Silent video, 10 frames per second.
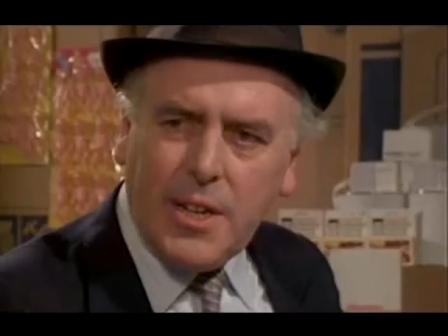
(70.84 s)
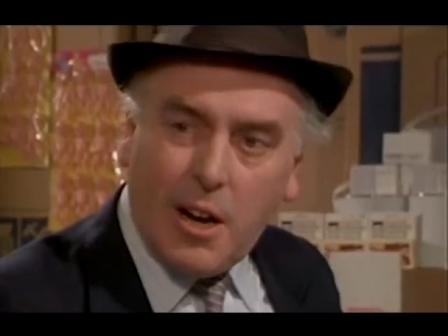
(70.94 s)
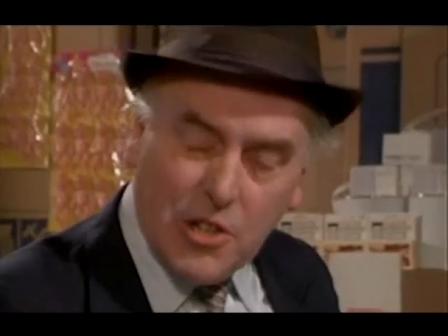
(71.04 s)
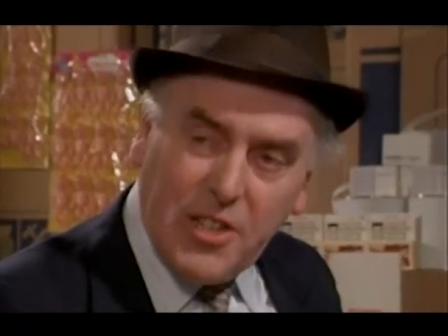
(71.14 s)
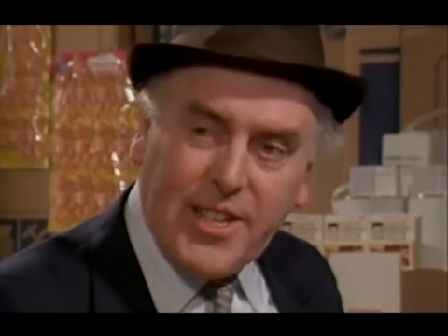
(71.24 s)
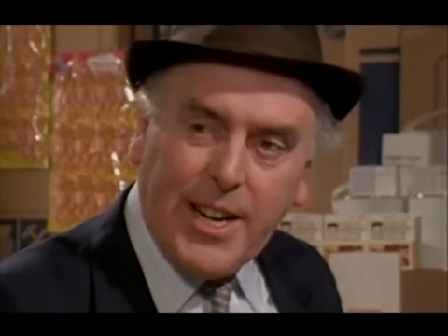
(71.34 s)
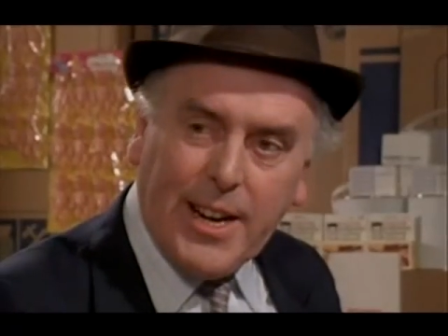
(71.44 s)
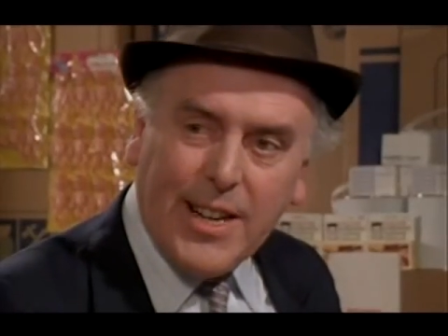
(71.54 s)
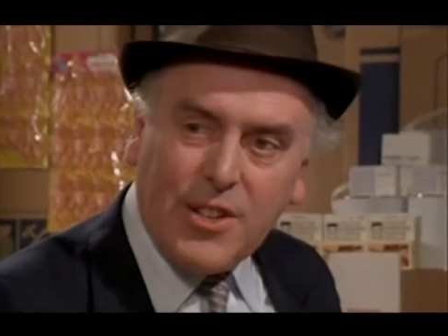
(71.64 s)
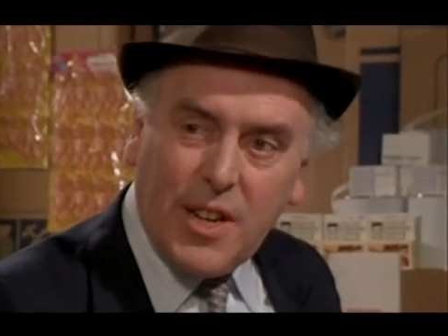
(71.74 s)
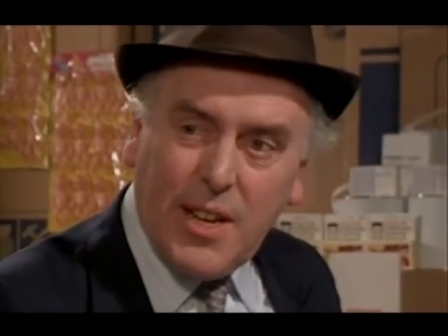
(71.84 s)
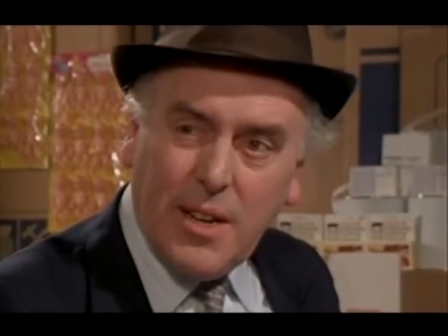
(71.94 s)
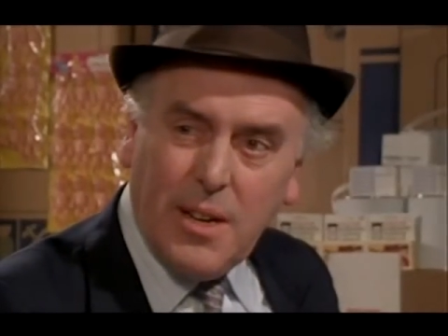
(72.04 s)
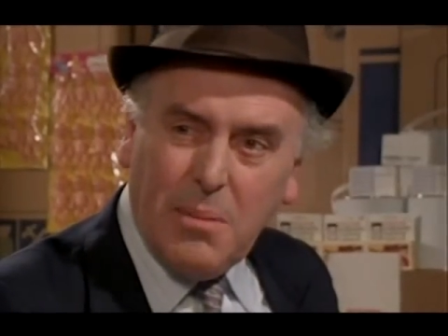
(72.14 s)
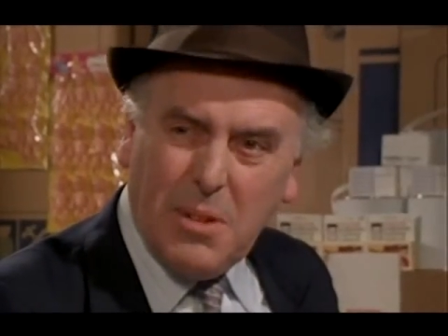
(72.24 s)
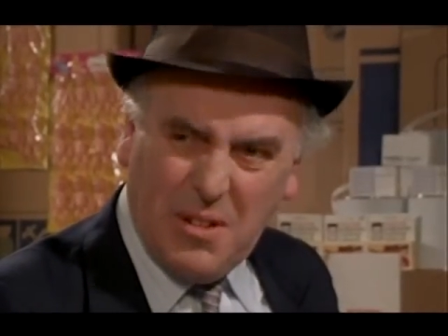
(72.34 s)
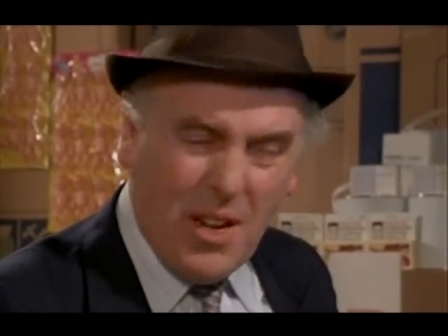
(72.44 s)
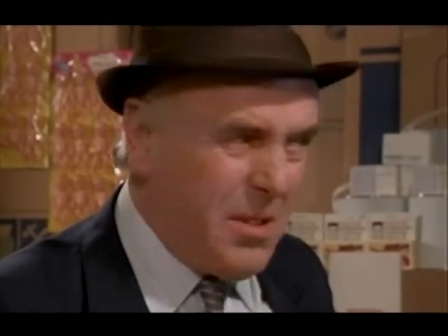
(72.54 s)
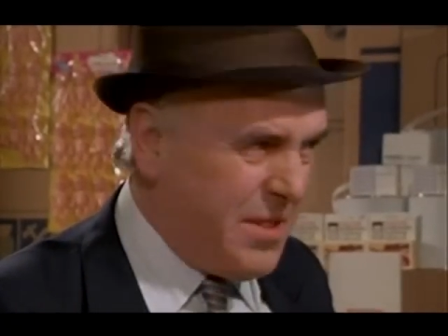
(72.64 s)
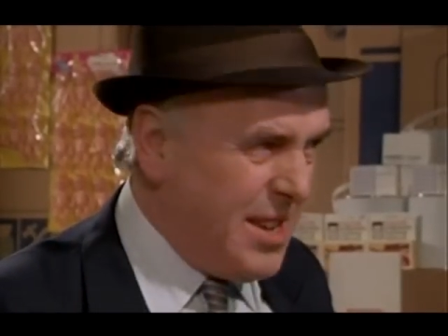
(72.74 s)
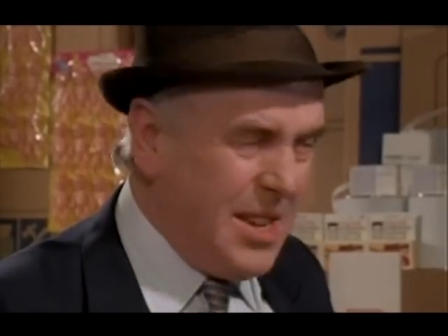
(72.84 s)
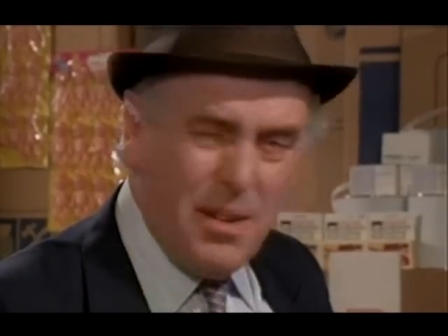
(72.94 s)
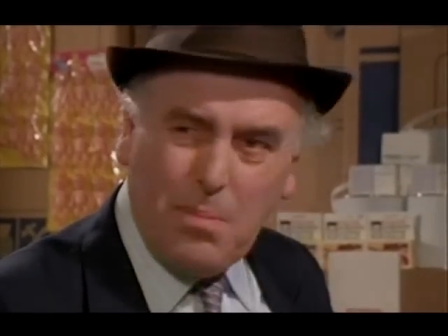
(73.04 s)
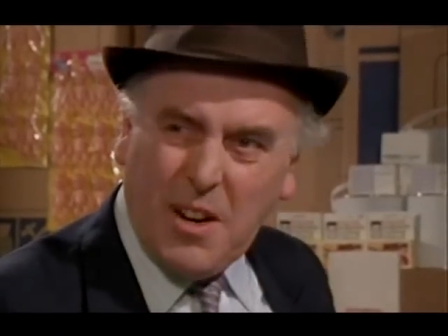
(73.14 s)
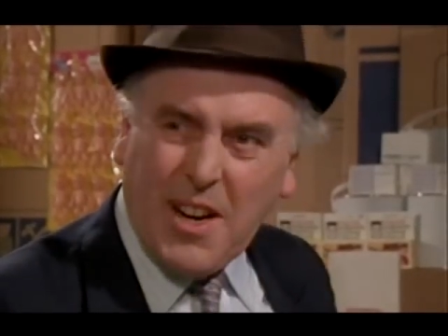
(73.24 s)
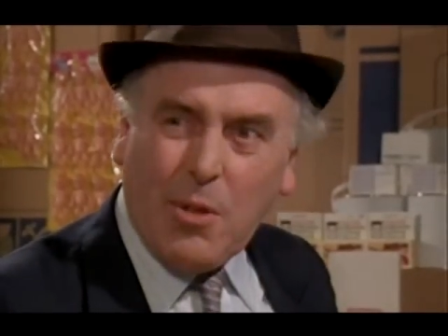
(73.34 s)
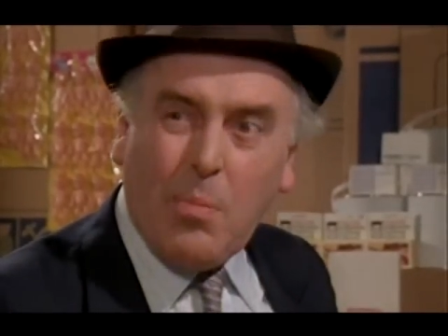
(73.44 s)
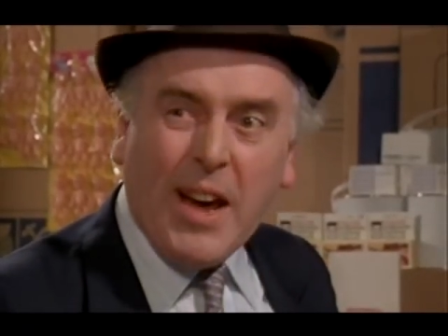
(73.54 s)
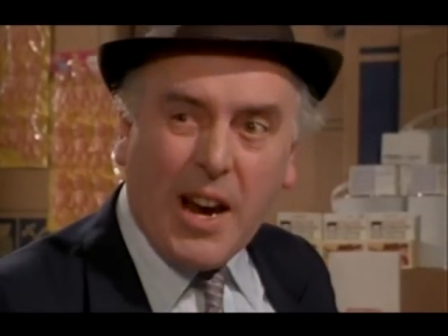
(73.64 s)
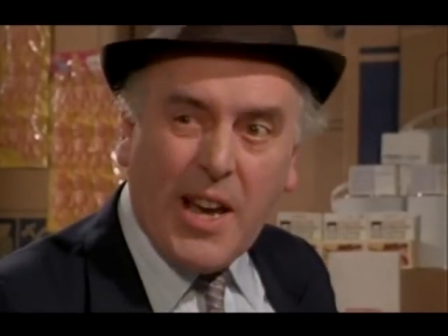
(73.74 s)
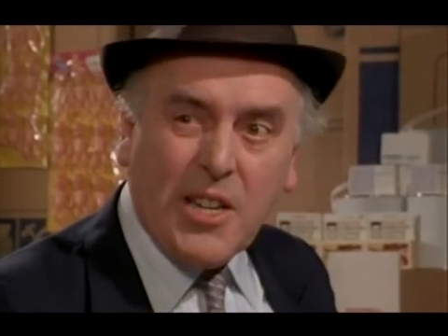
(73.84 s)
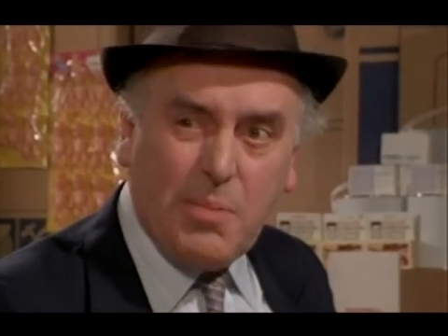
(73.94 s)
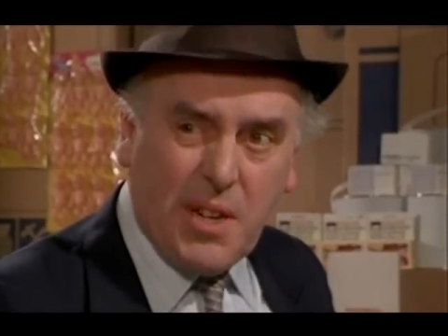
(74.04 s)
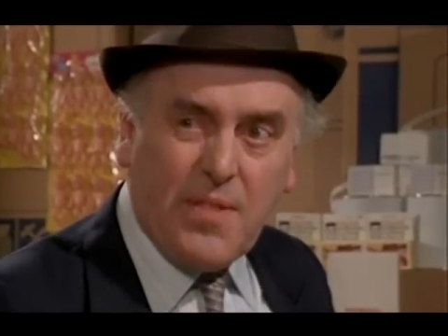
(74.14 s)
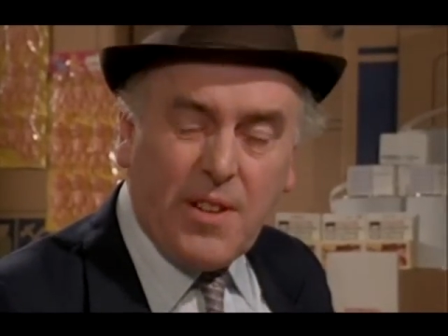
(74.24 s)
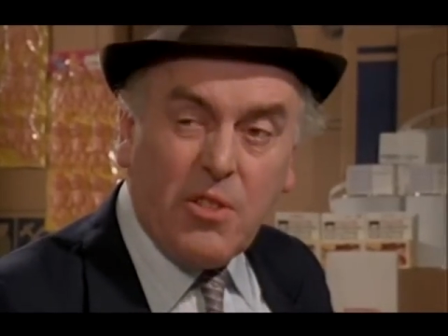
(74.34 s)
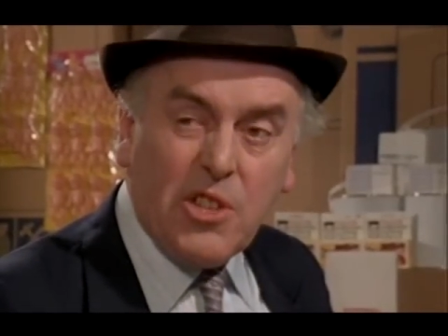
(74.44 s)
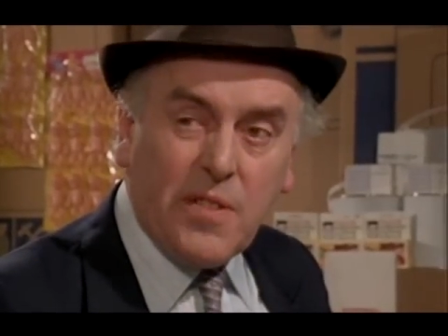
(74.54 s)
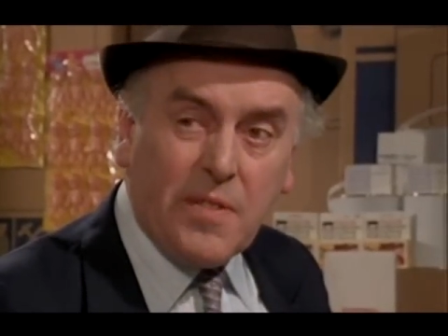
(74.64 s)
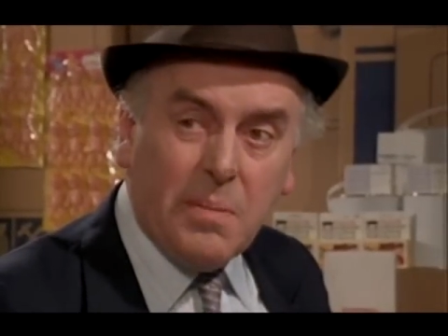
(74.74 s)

Argentina, actually. But, you know, with the political backlash, a bit difficult to shift